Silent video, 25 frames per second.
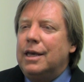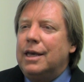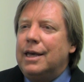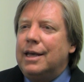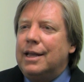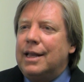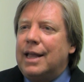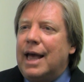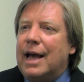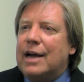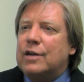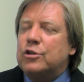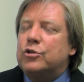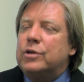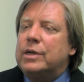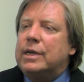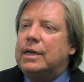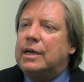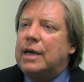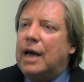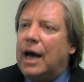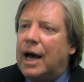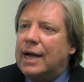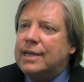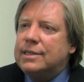It actually
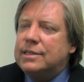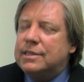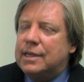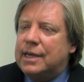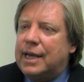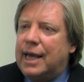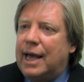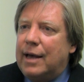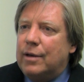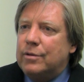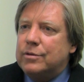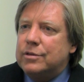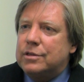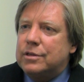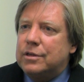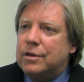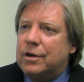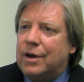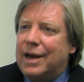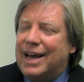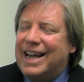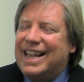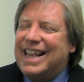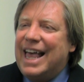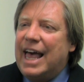guides the counselor
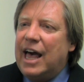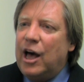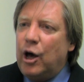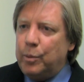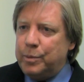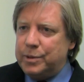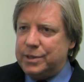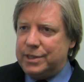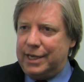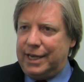and helps